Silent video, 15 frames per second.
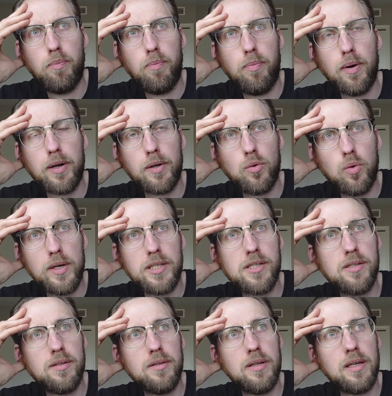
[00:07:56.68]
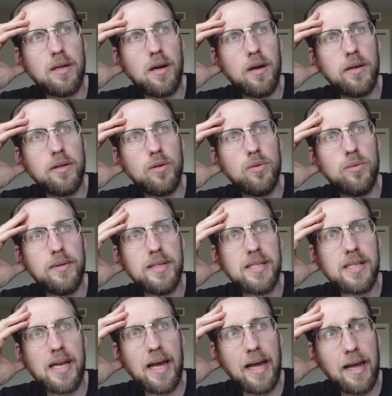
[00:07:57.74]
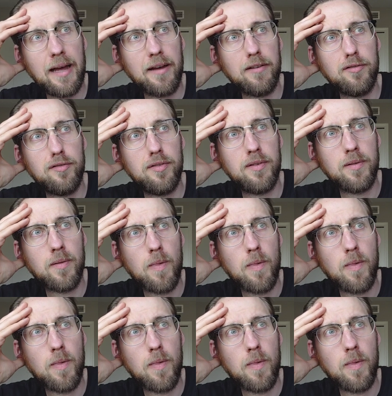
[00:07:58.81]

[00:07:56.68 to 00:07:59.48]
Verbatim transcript: But a question that I always have